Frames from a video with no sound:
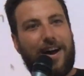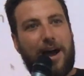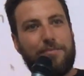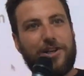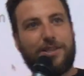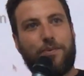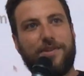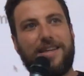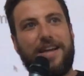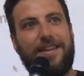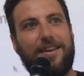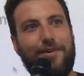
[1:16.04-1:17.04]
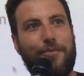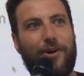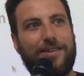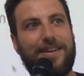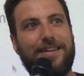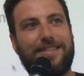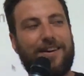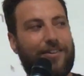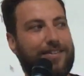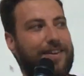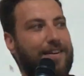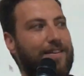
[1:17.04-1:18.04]
I'm just presenting you what is
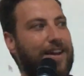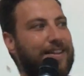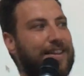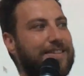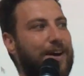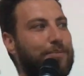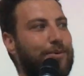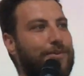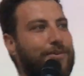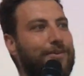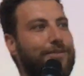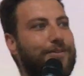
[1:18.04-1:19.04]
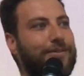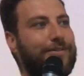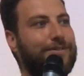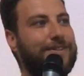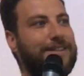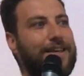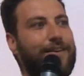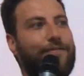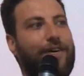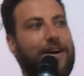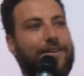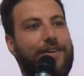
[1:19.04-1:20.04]
out there, and it's up to you to see if
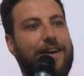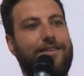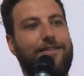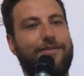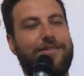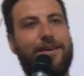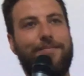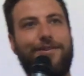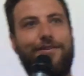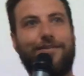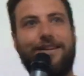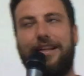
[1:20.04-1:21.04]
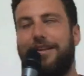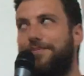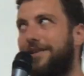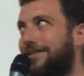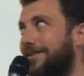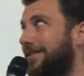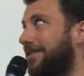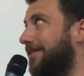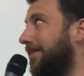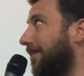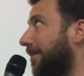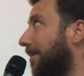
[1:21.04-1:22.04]
you can use them in your daily
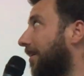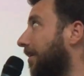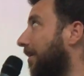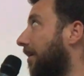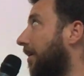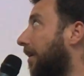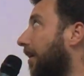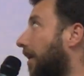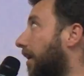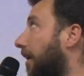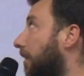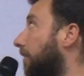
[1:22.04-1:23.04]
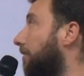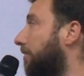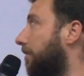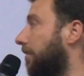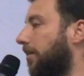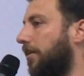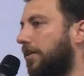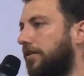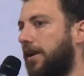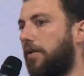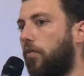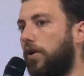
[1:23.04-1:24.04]
business. And
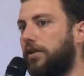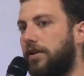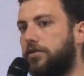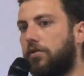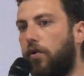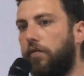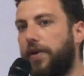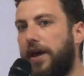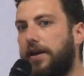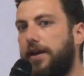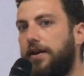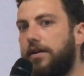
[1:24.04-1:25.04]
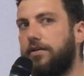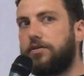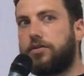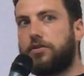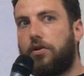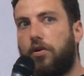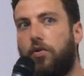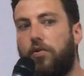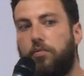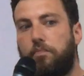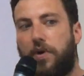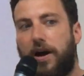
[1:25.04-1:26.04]
yeah, what is growth hacking?
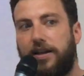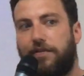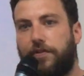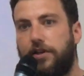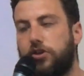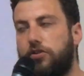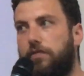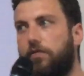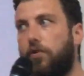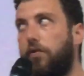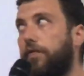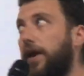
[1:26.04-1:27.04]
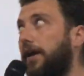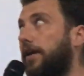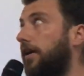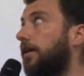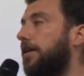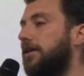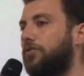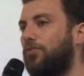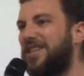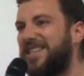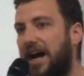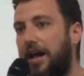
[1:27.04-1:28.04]
So my definition of growth hacking is
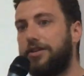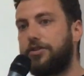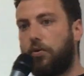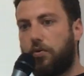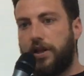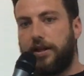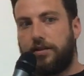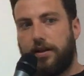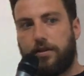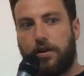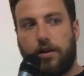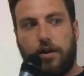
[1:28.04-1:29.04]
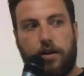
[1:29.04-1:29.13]
results oriented.